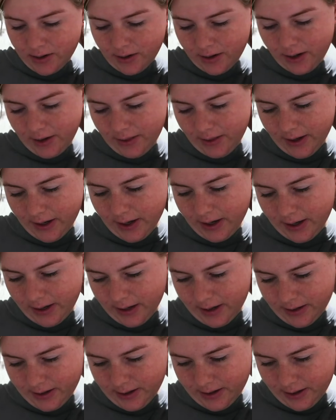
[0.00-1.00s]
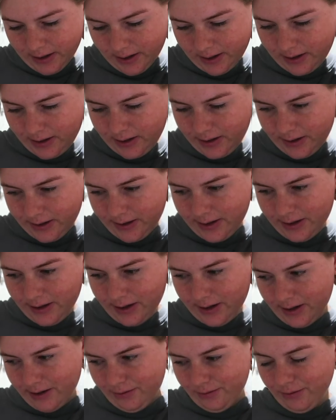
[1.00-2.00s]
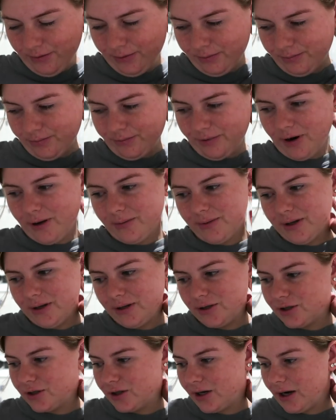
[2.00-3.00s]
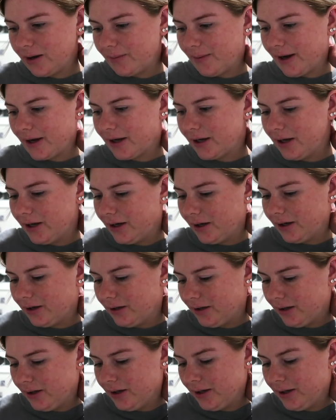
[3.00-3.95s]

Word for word: And then I will probably check back in.